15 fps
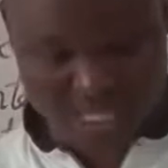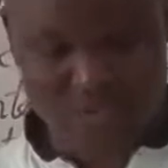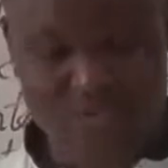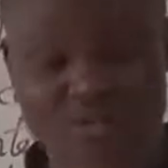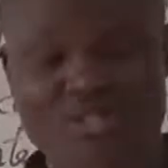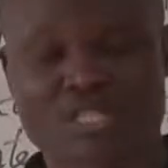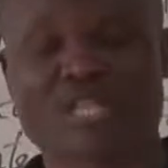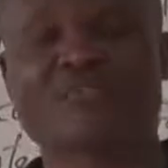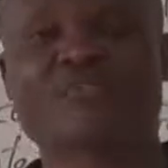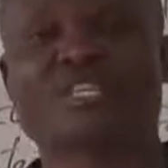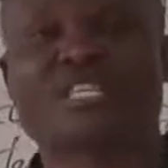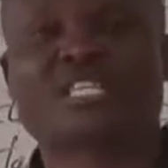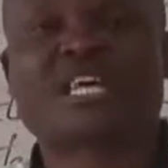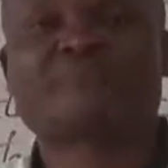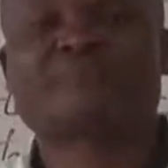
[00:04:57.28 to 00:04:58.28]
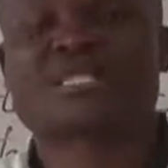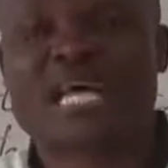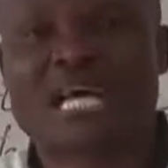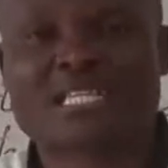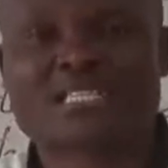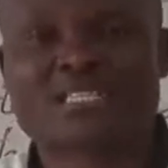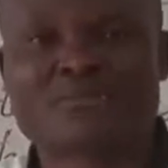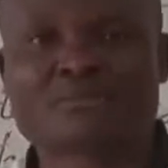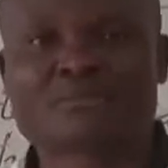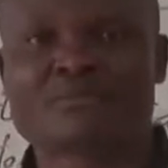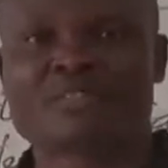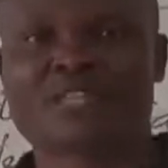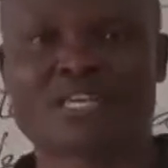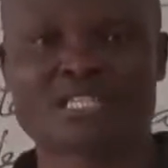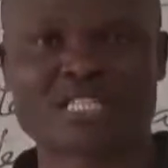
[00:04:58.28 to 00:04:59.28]
across. If it is absurd,
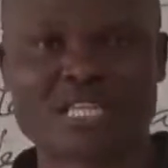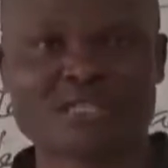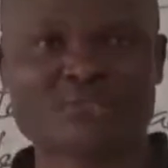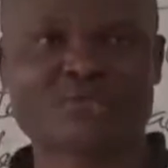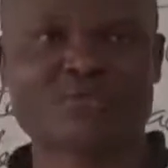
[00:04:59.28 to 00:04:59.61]
it can be